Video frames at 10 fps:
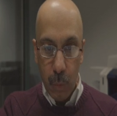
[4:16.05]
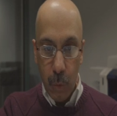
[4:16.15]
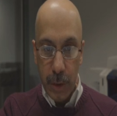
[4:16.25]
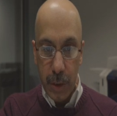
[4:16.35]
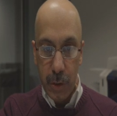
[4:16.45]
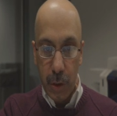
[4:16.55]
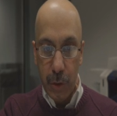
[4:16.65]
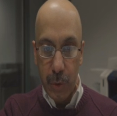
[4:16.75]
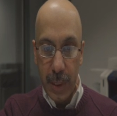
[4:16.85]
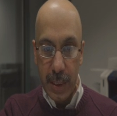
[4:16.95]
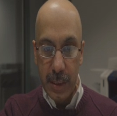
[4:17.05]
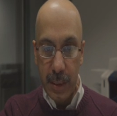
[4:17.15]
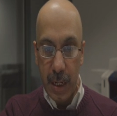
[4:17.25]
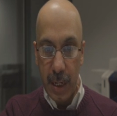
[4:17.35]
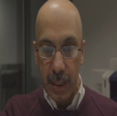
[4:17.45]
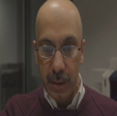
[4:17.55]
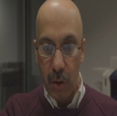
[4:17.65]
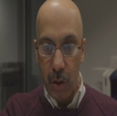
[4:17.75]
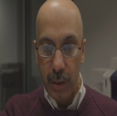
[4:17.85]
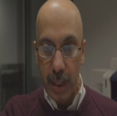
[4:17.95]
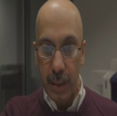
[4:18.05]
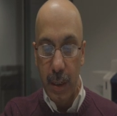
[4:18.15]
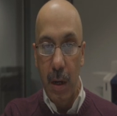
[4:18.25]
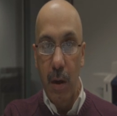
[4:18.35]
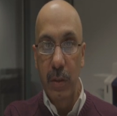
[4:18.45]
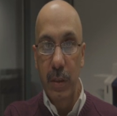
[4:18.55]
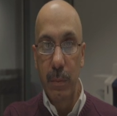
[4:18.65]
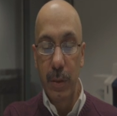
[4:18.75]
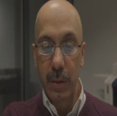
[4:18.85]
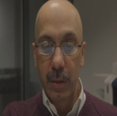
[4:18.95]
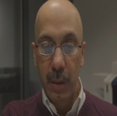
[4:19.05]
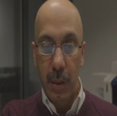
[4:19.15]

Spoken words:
What is your USCIS online account number?